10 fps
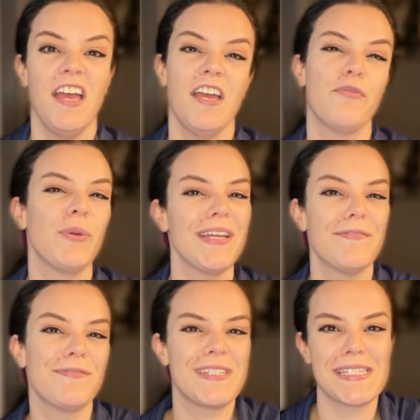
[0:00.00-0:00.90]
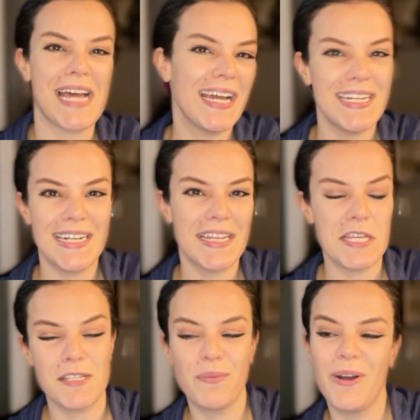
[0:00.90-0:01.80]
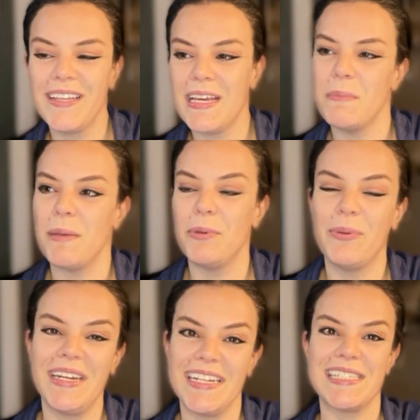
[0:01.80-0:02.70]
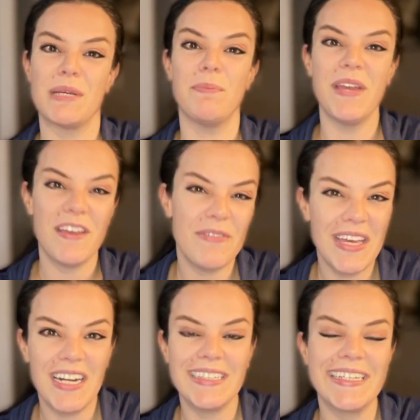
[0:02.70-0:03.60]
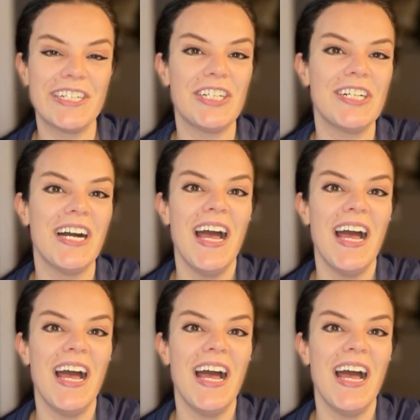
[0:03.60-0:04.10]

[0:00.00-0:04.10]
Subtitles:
if we've decided at this point that maybe we need to pivot a little